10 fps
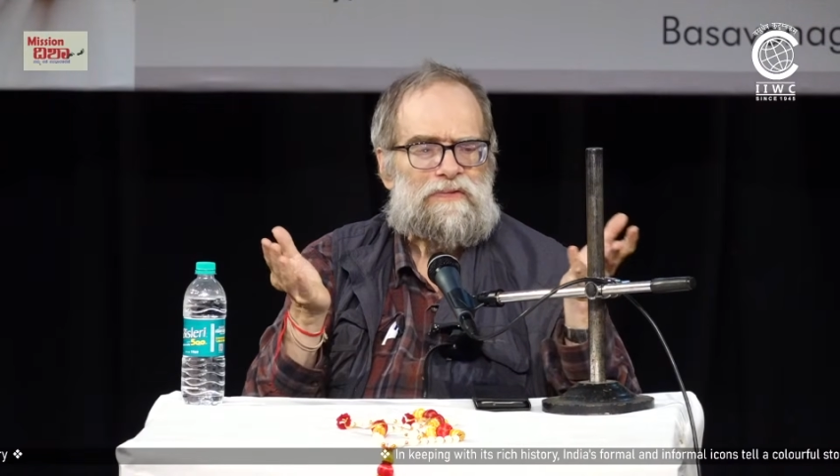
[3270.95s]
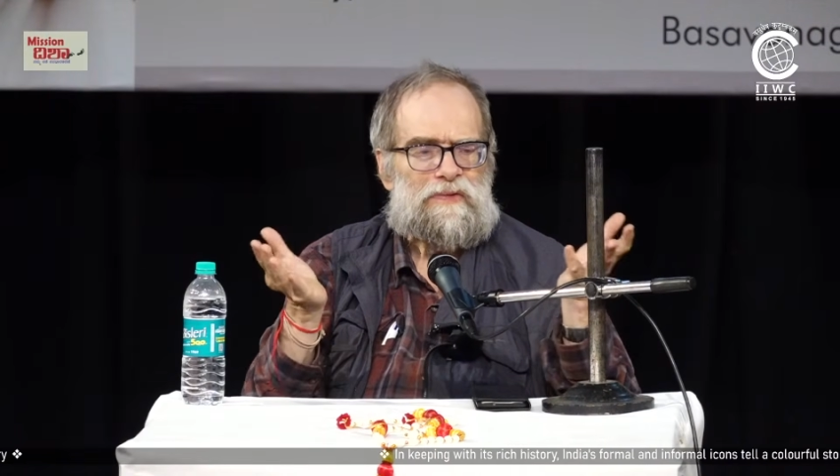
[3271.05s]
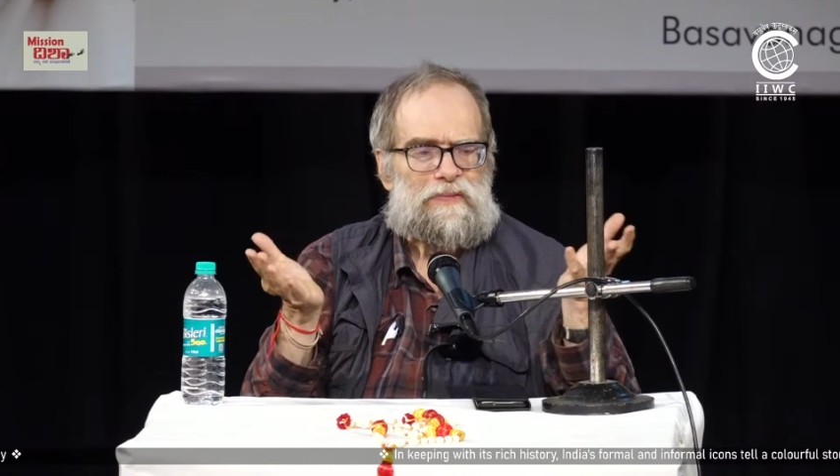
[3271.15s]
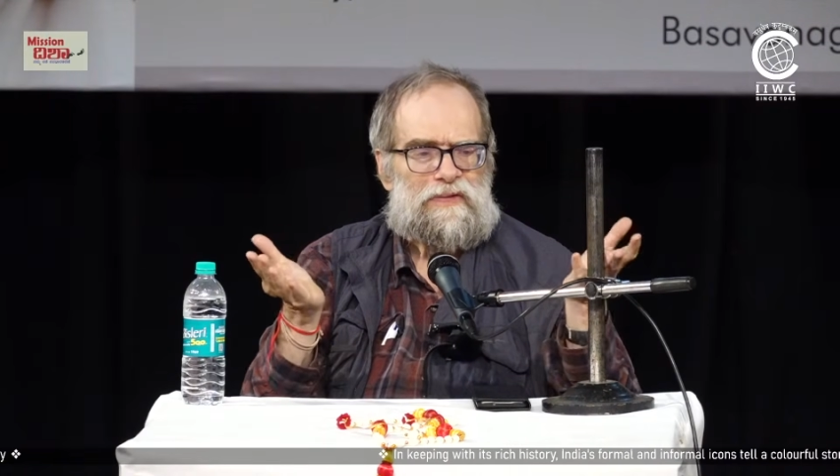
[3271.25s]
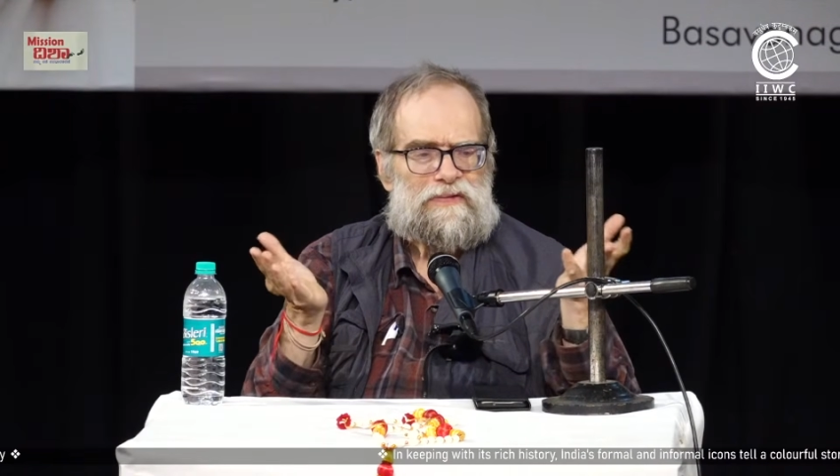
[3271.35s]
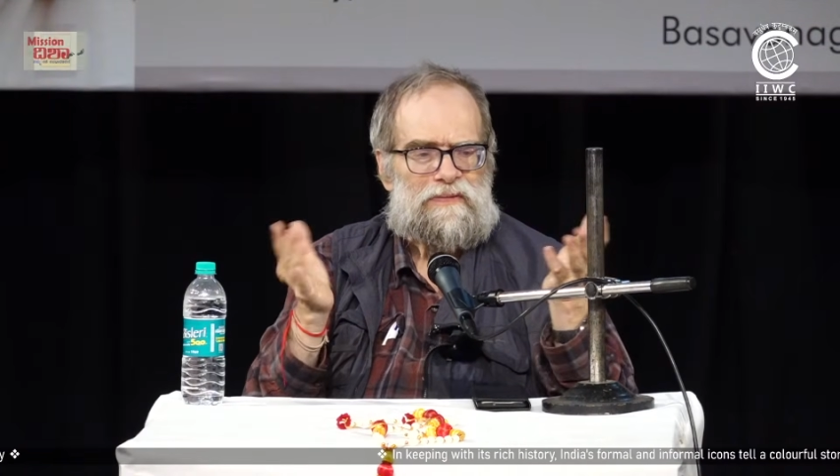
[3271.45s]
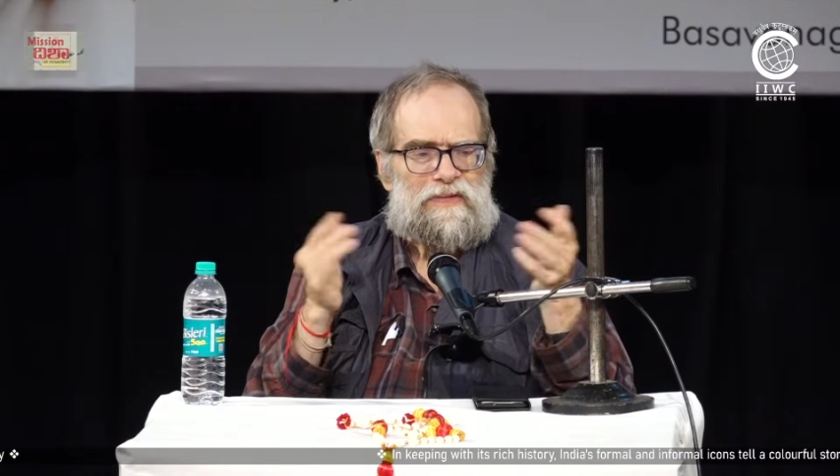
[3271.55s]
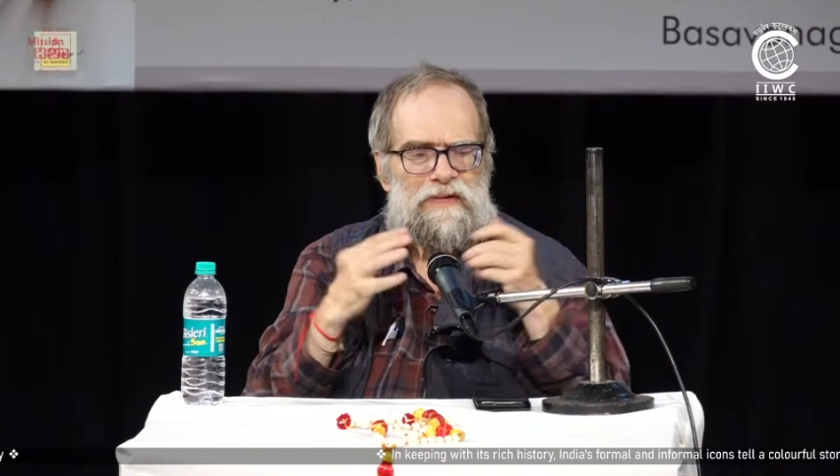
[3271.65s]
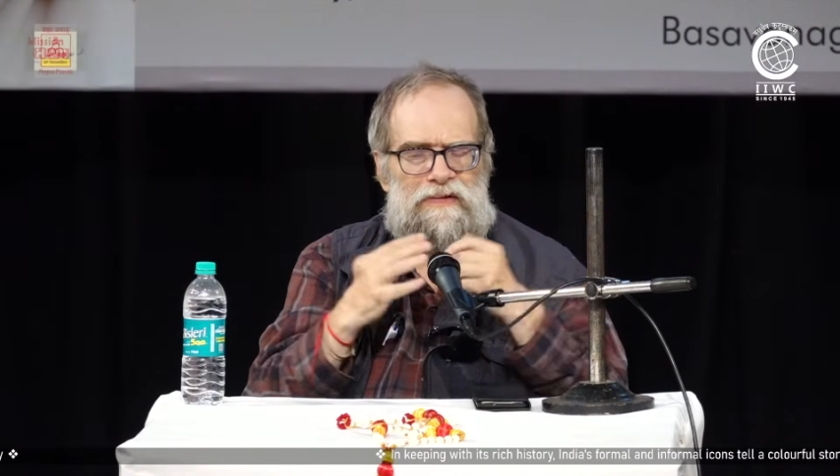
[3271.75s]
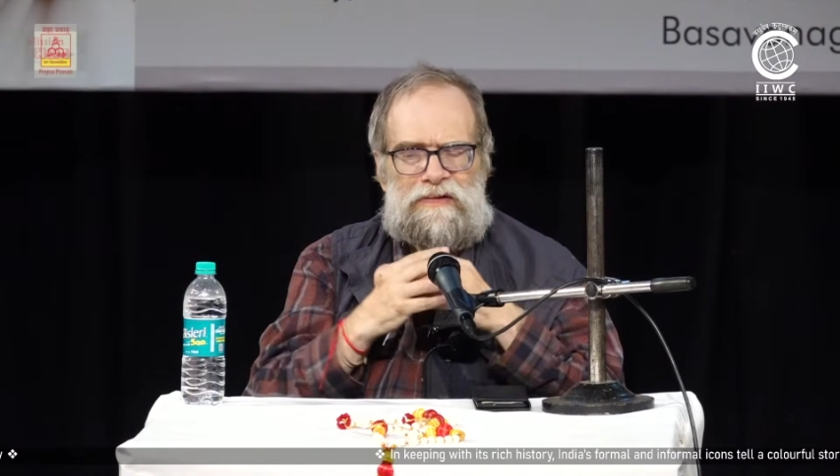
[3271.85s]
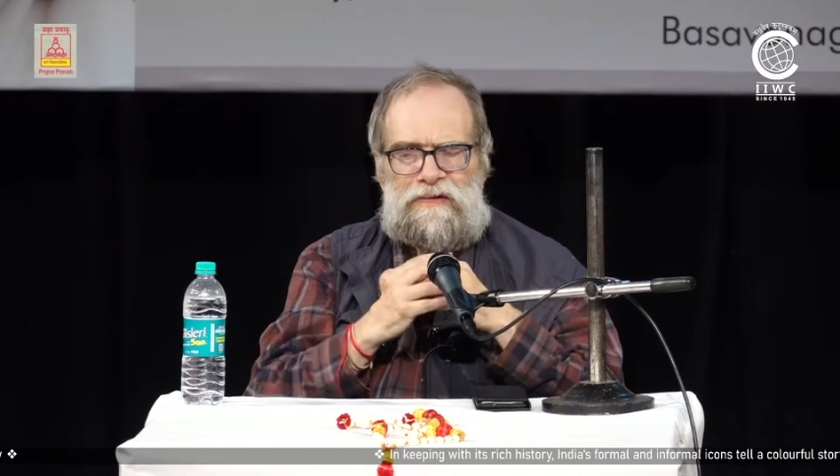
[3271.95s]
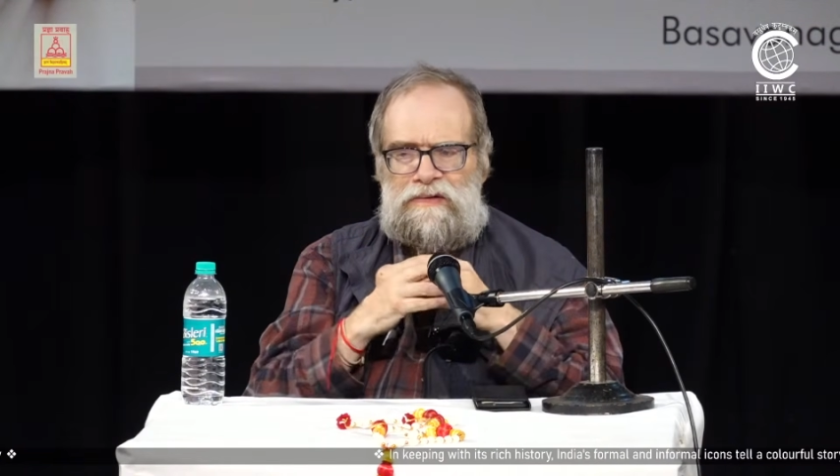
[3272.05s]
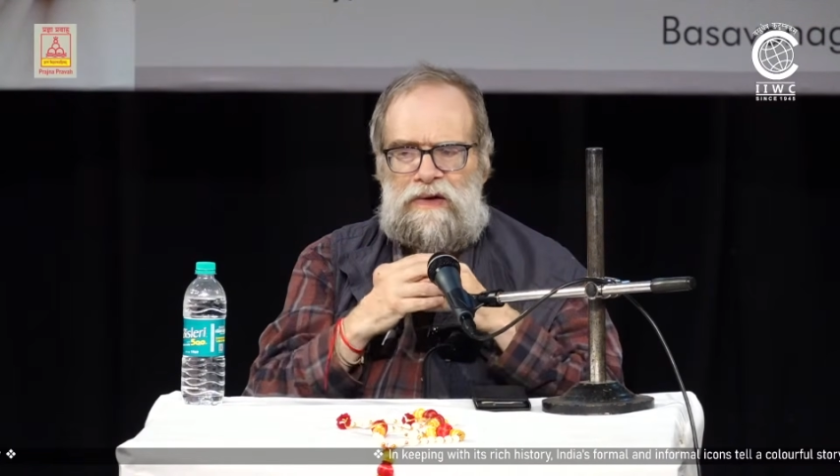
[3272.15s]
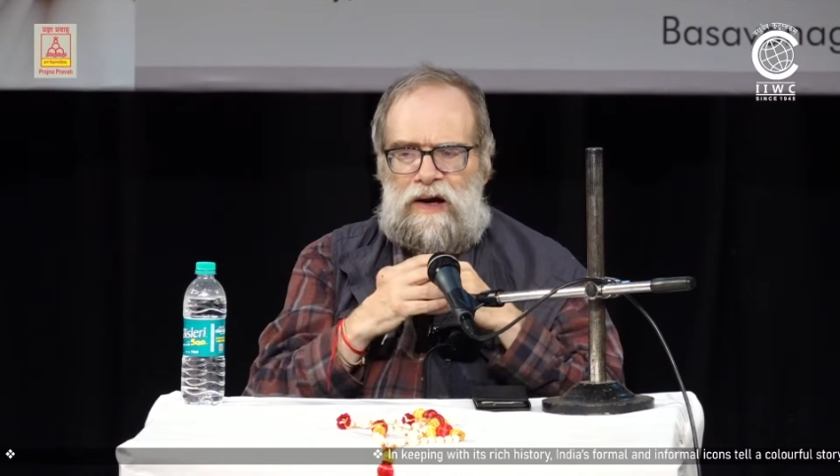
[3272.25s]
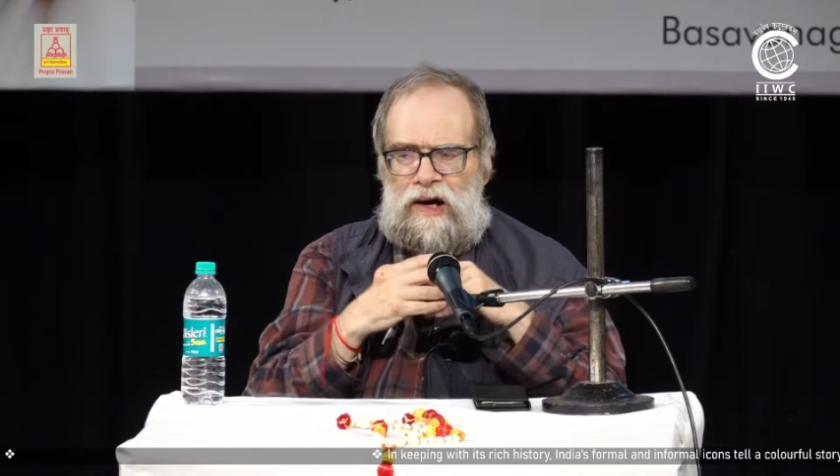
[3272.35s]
few possibilities.